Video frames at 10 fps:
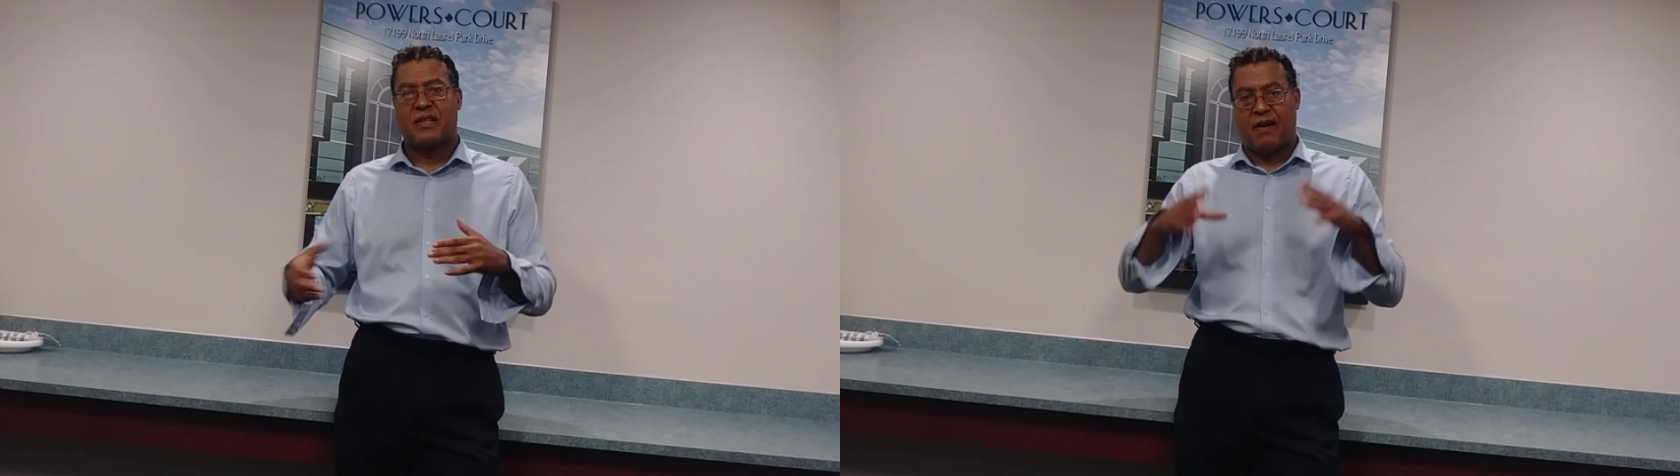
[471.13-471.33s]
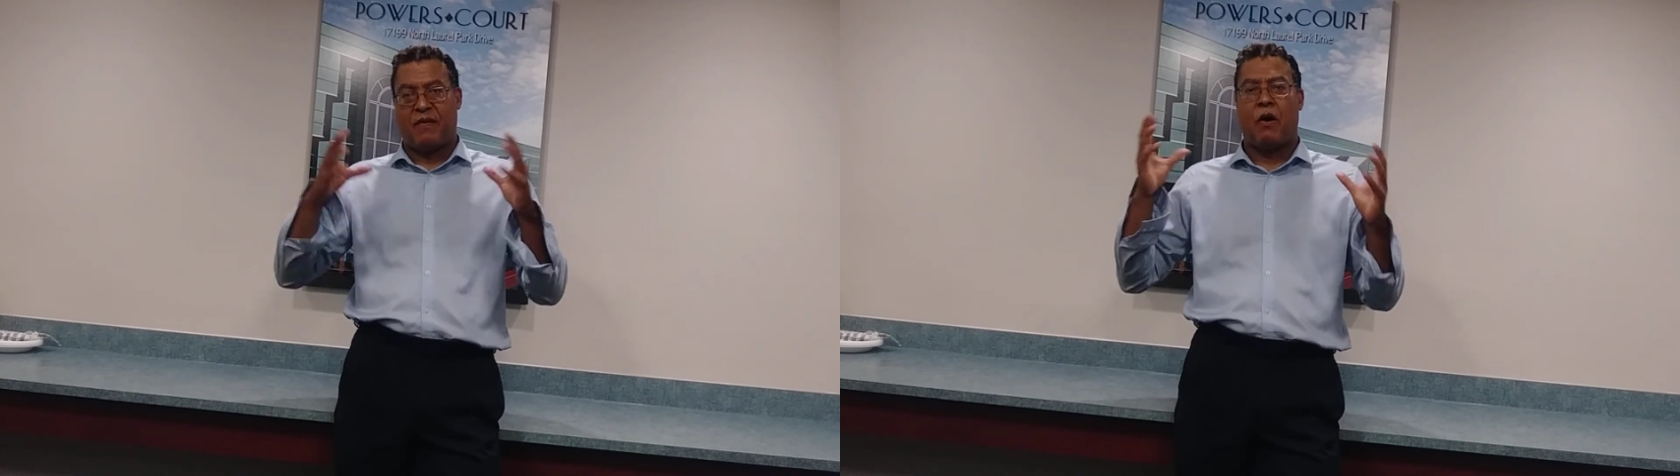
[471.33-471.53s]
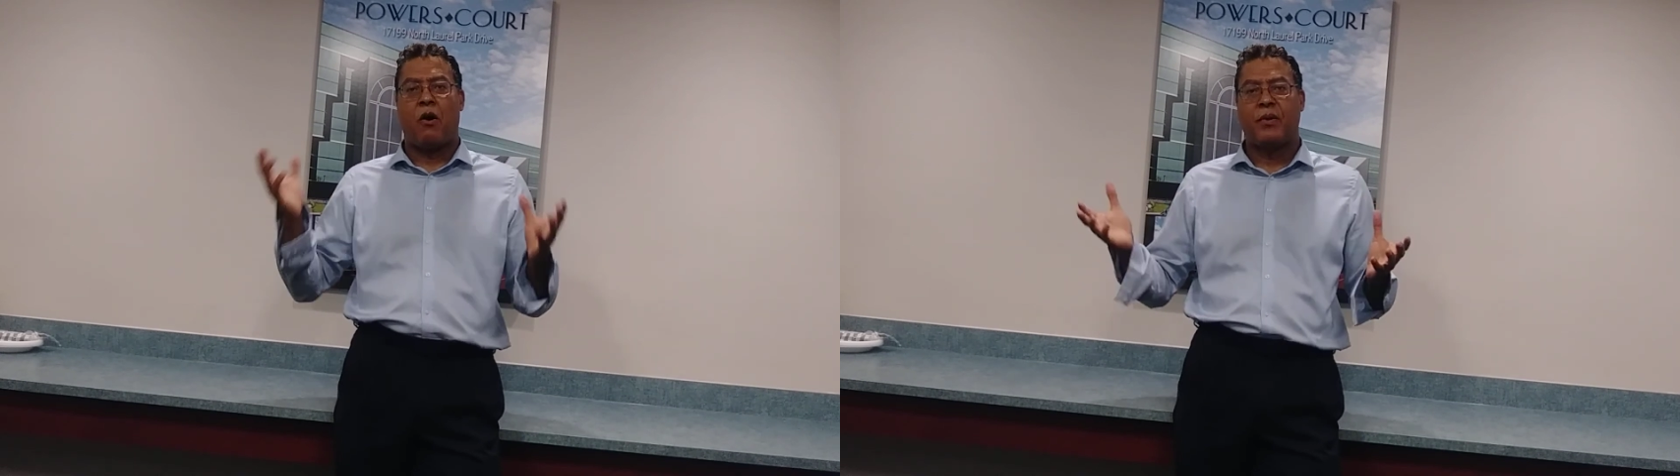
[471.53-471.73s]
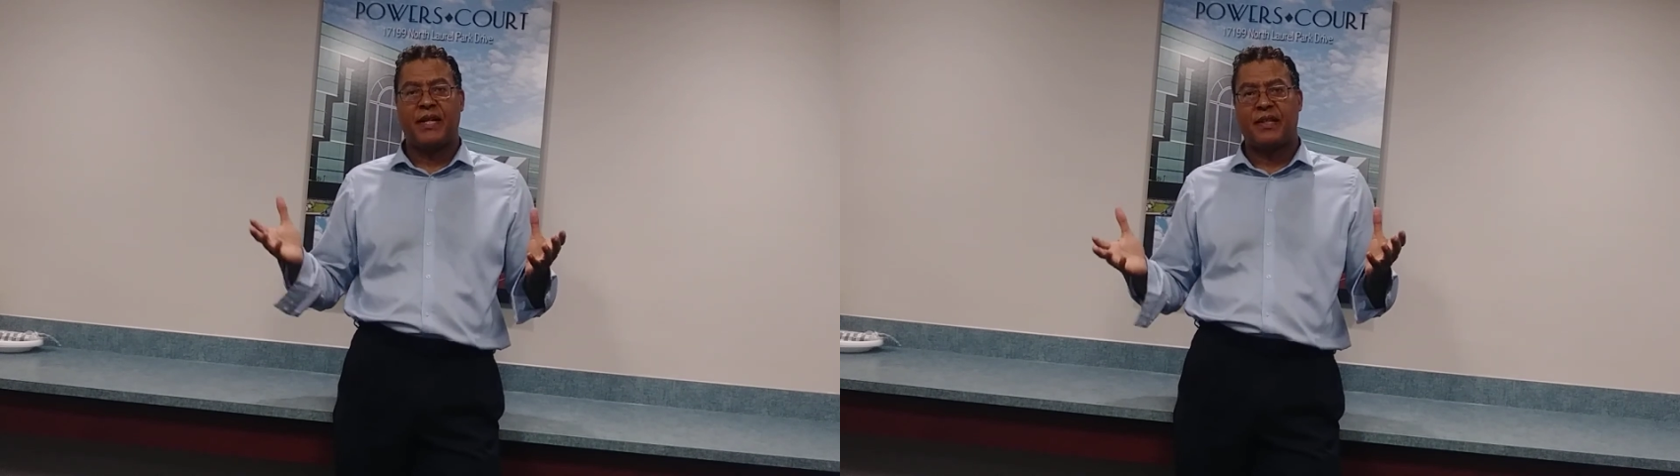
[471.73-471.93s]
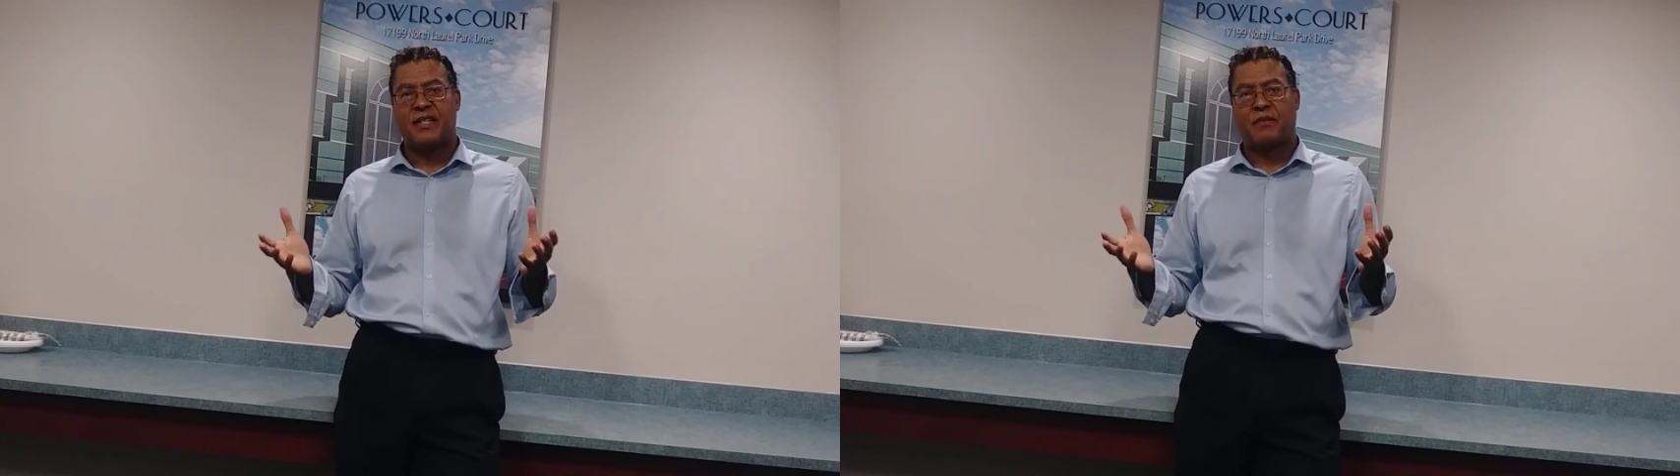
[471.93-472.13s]
of
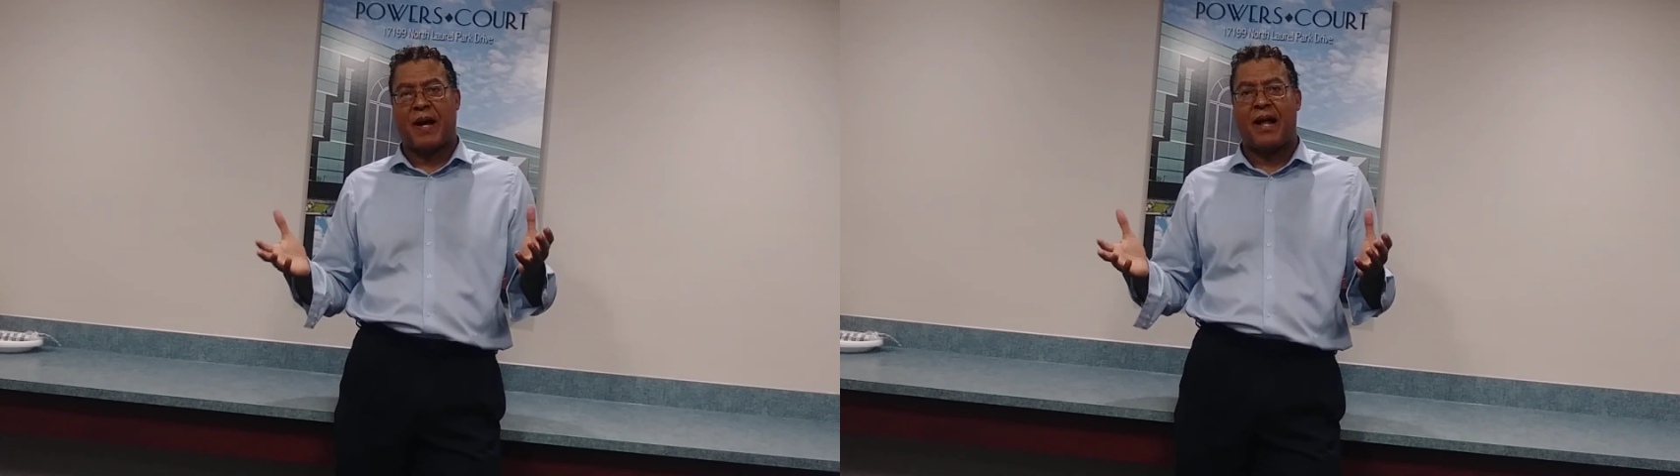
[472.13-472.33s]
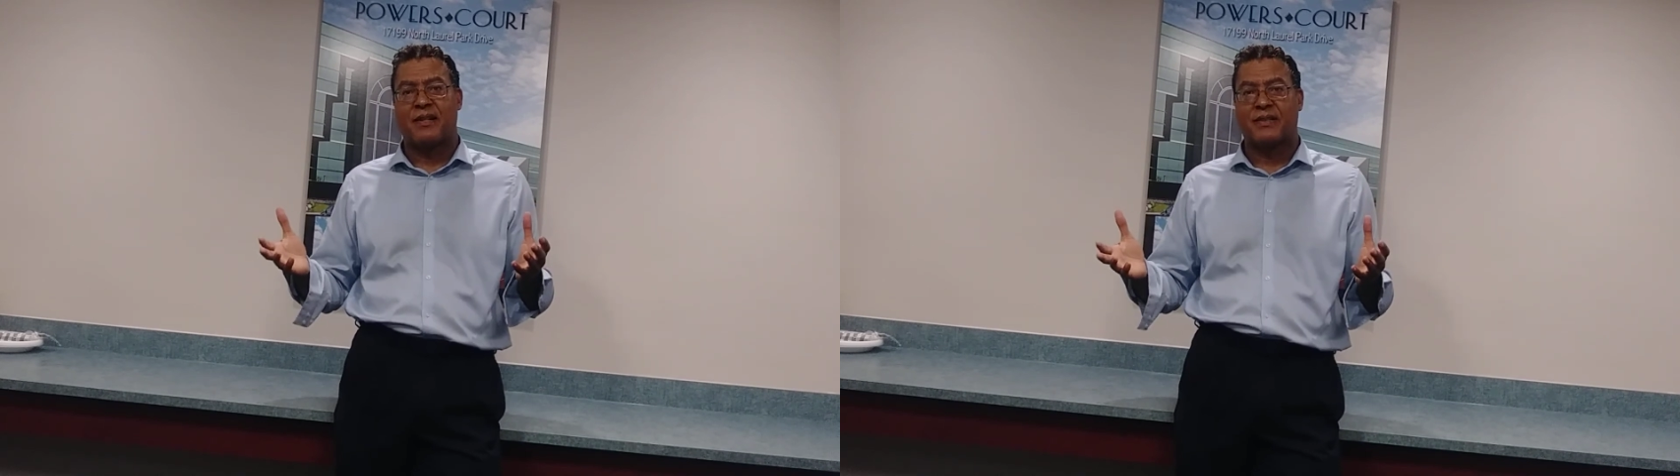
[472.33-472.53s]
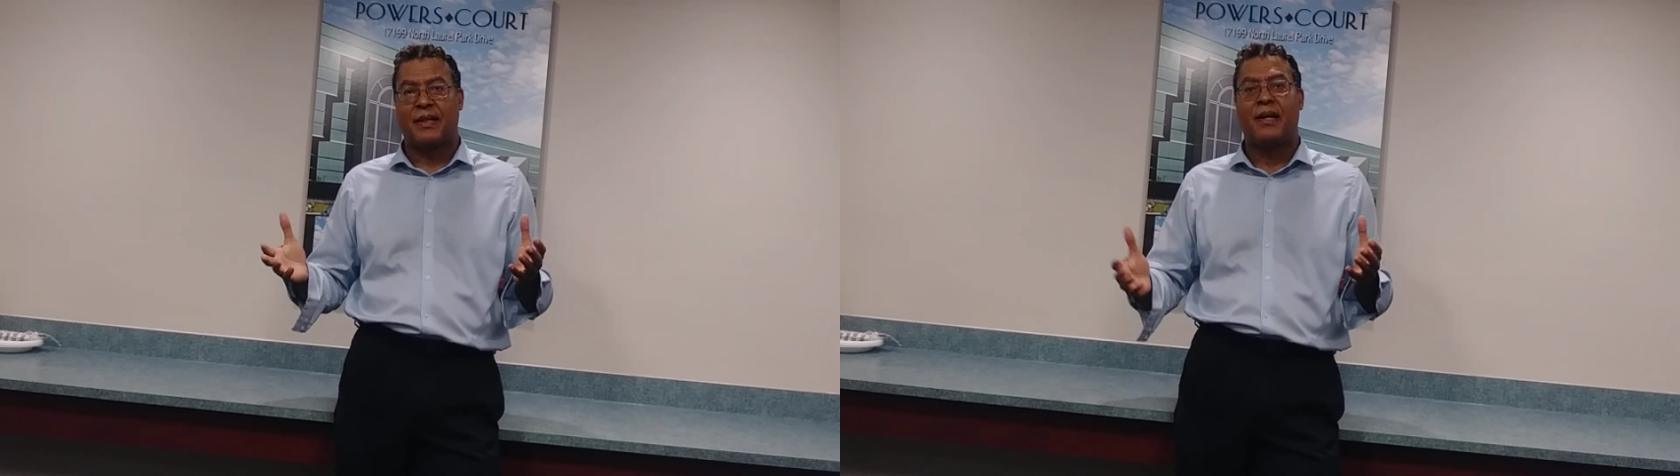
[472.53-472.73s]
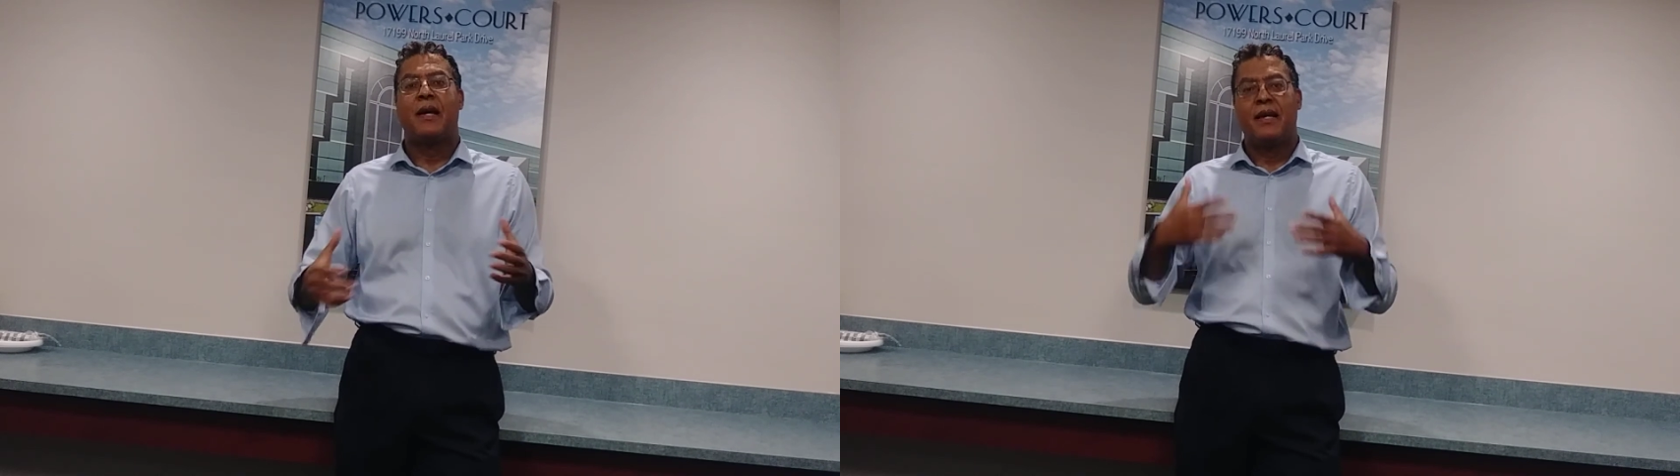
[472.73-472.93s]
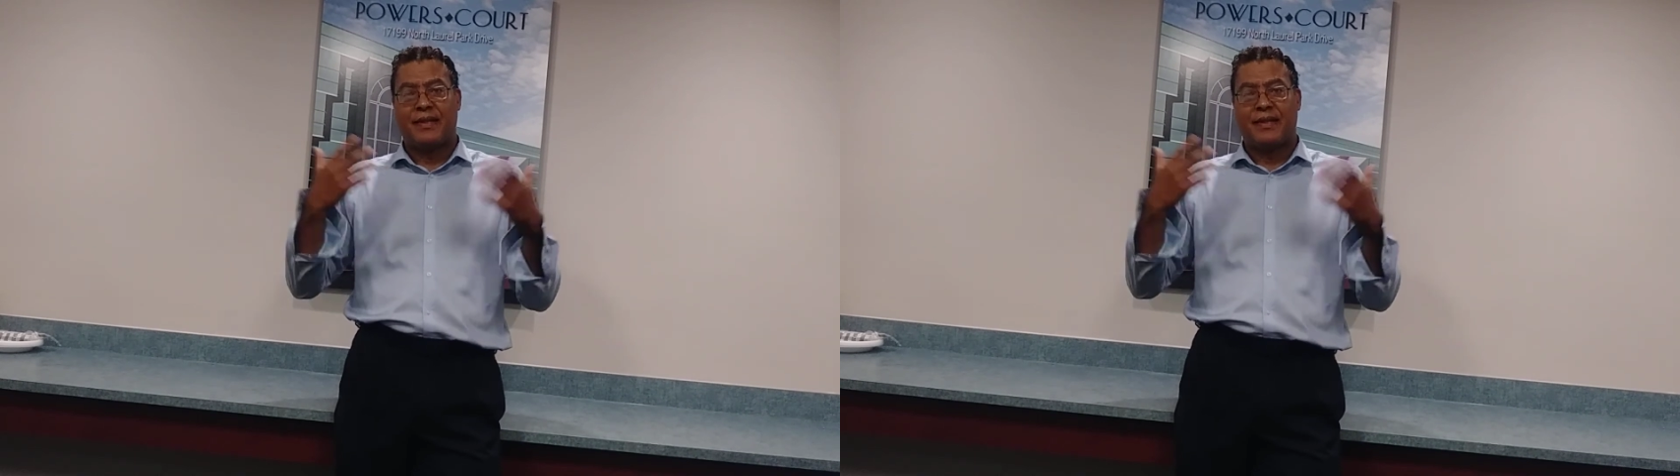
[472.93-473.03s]
owning this policy,